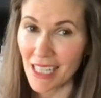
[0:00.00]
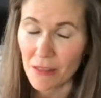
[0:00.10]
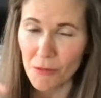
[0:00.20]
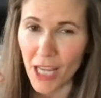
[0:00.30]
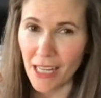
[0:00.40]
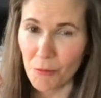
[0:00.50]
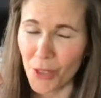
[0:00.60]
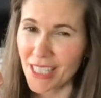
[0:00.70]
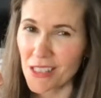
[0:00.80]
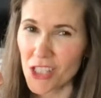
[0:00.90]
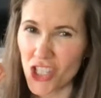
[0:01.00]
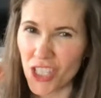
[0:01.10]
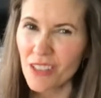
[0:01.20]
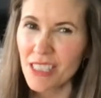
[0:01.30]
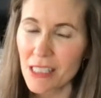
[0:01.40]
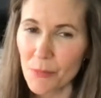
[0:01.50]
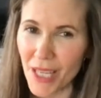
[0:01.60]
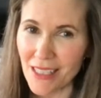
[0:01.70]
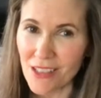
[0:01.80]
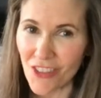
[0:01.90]
And when it's chilled, it's
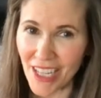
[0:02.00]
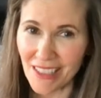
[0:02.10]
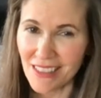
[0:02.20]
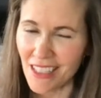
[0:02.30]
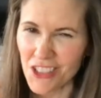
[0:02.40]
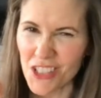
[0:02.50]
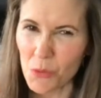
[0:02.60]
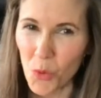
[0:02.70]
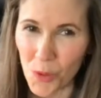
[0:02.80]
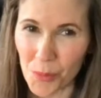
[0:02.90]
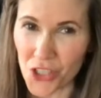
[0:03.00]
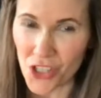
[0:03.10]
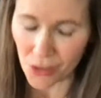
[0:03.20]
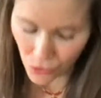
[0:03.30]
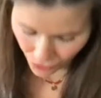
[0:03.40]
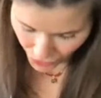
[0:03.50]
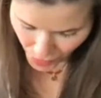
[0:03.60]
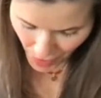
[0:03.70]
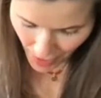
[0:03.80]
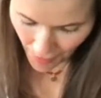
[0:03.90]
best, right? Not just warm, but chilled through.